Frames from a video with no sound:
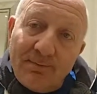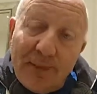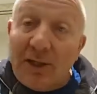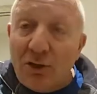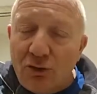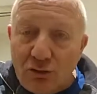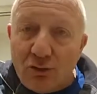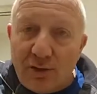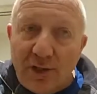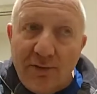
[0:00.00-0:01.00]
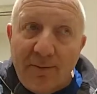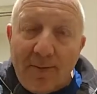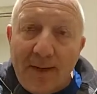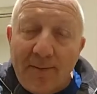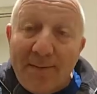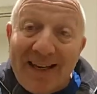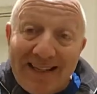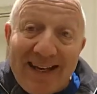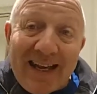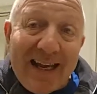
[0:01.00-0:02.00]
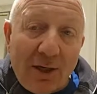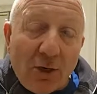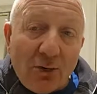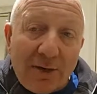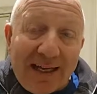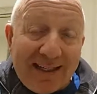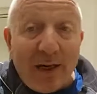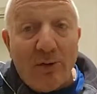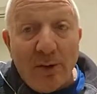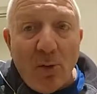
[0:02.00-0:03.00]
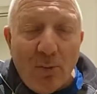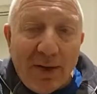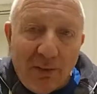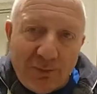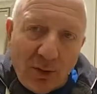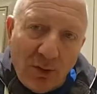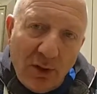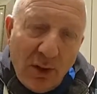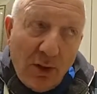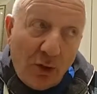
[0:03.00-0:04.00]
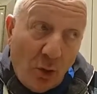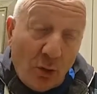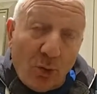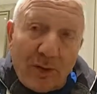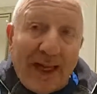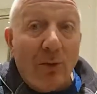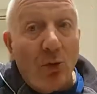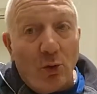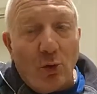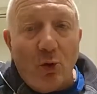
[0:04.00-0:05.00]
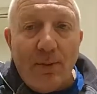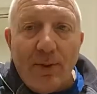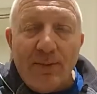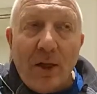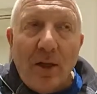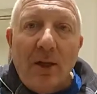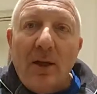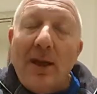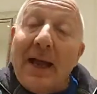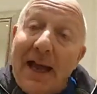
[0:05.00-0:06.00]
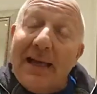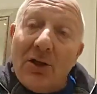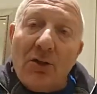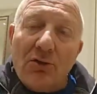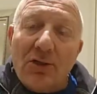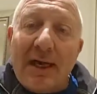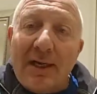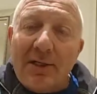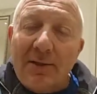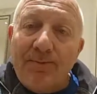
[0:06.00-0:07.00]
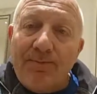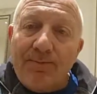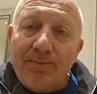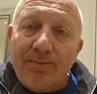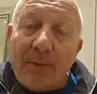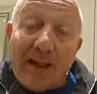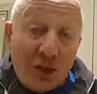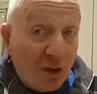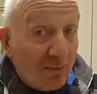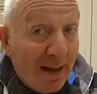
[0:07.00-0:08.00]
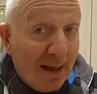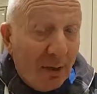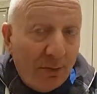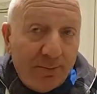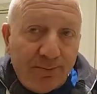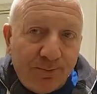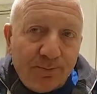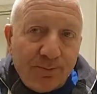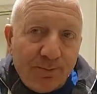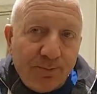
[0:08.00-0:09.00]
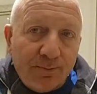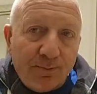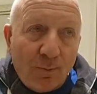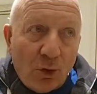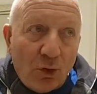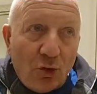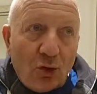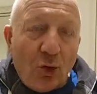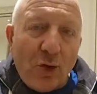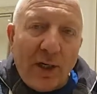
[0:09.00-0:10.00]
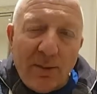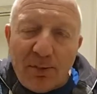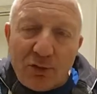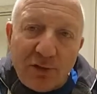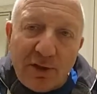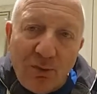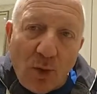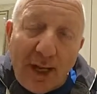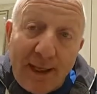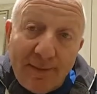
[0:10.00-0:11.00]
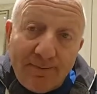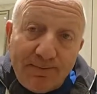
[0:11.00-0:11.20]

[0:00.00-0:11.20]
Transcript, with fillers: be constructive, maintain eye contact, get off your mobile phone, don't look down, look up, eye contact, smile, talk in a positive way,